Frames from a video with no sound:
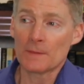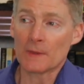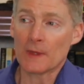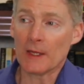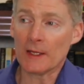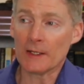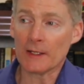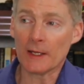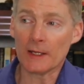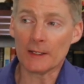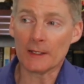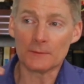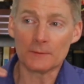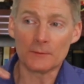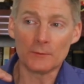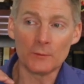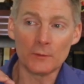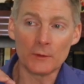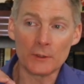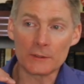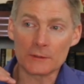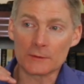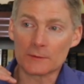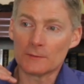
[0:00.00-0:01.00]
and I
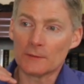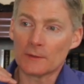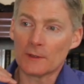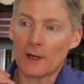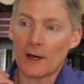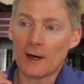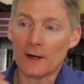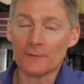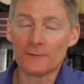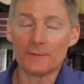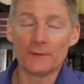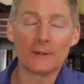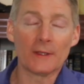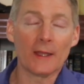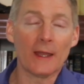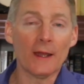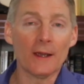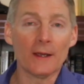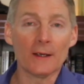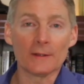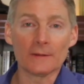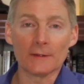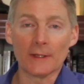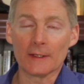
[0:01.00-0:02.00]
was huffing
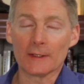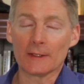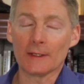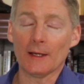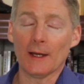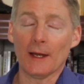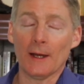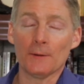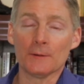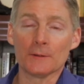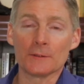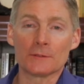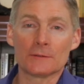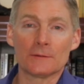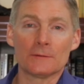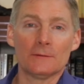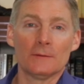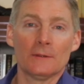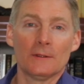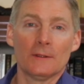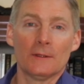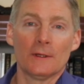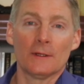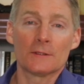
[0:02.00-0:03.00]
air like I was
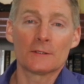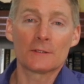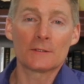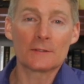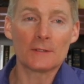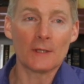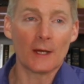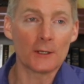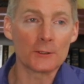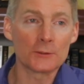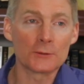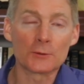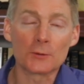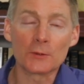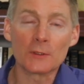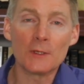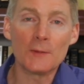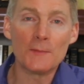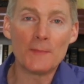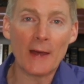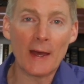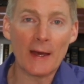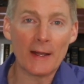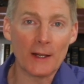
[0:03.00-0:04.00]
really
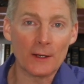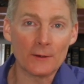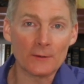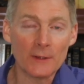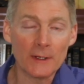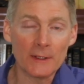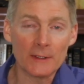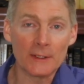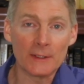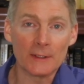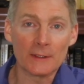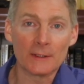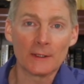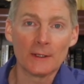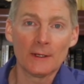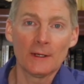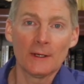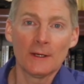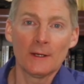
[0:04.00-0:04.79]
bad at running.